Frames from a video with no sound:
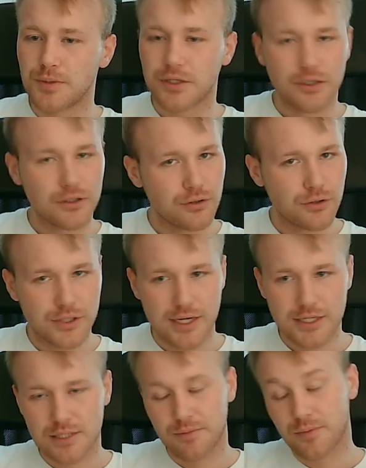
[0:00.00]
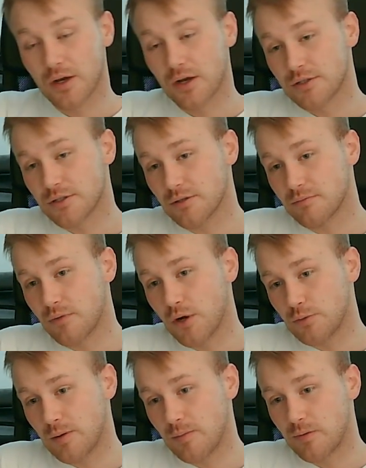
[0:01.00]
to this customer, because most
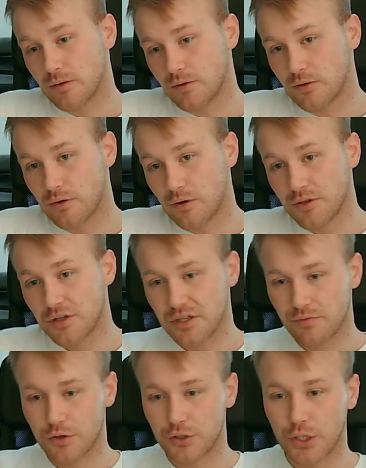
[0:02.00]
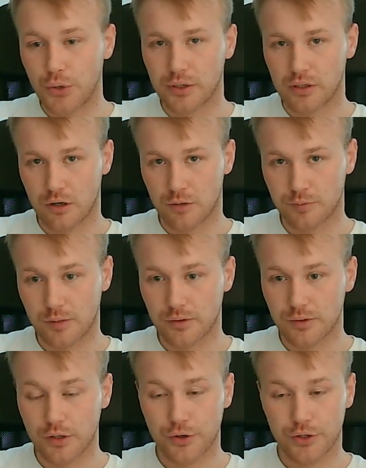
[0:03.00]
people on this advertorial are probably
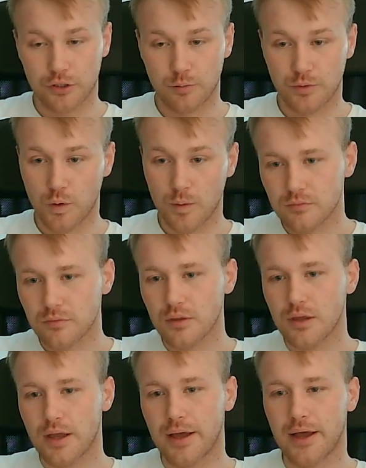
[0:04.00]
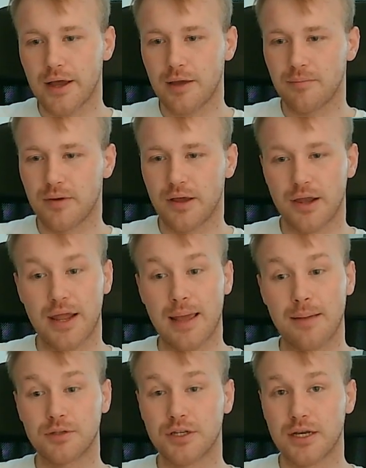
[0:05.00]
going to be women. I'm an
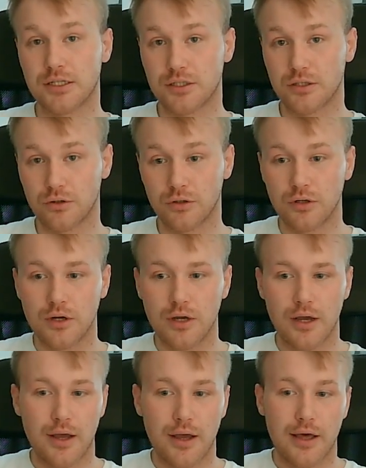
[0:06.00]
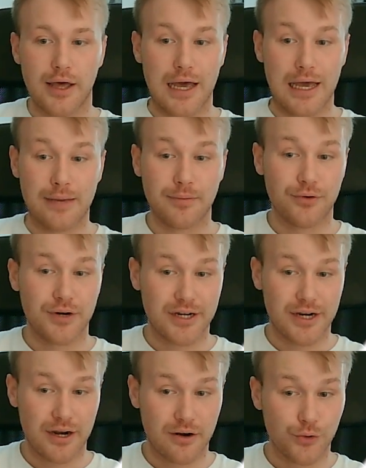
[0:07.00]
empty nester, I'm a
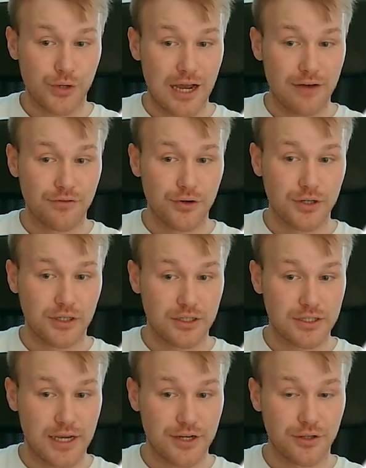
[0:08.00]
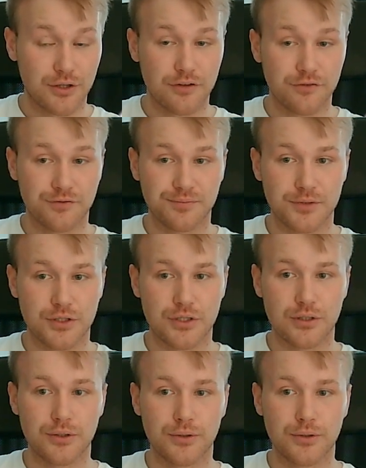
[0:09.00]
recovering executive, so